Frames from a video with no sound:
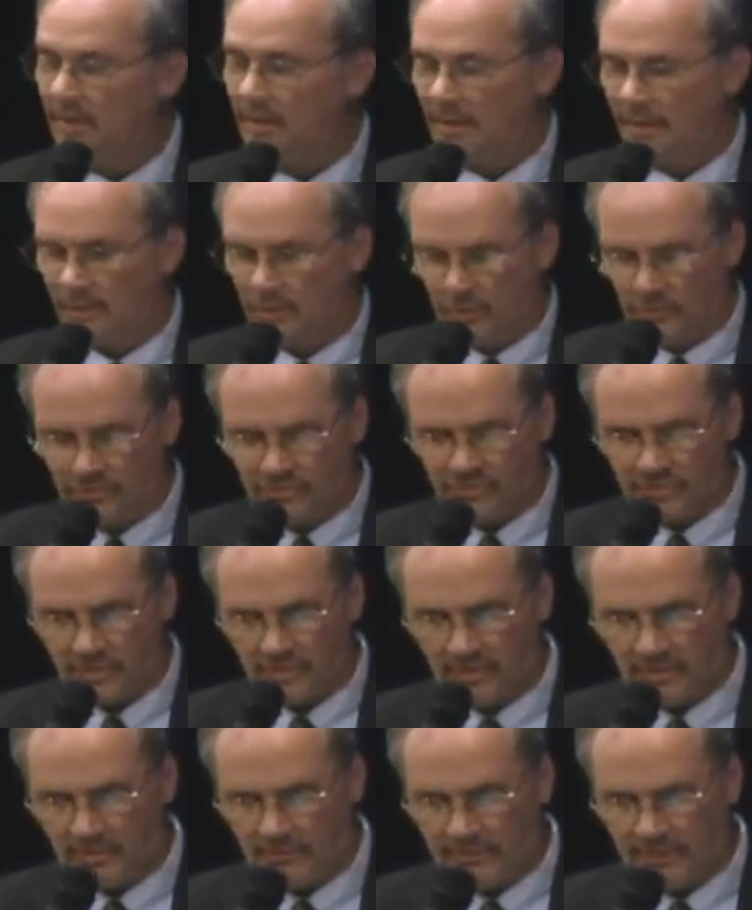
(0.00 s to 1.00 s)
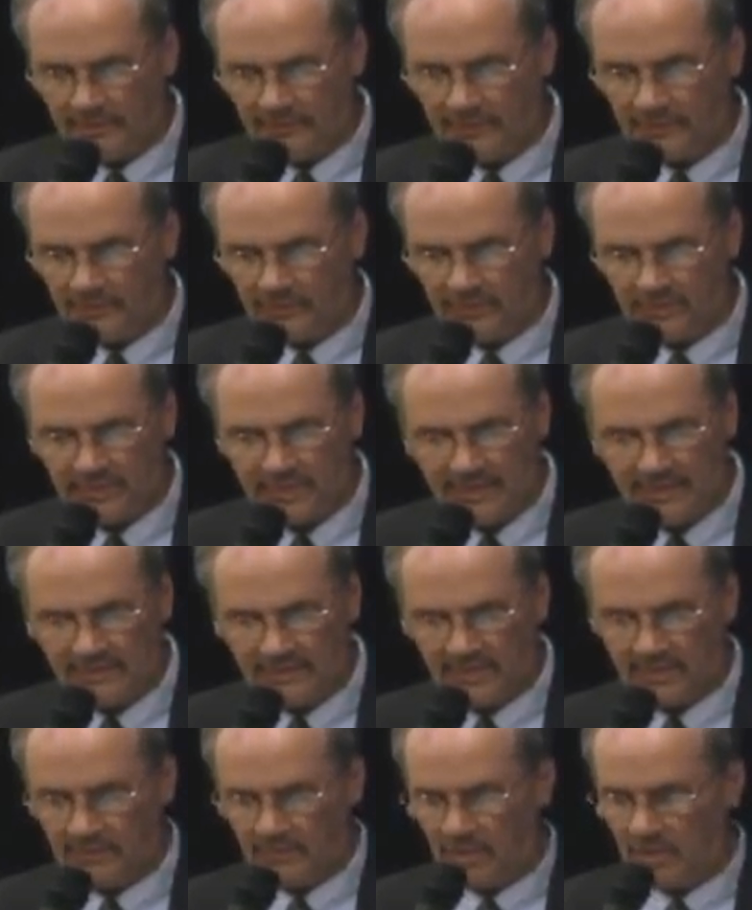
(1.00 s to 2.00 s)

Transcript: and Coach Jerry LaPenta took that team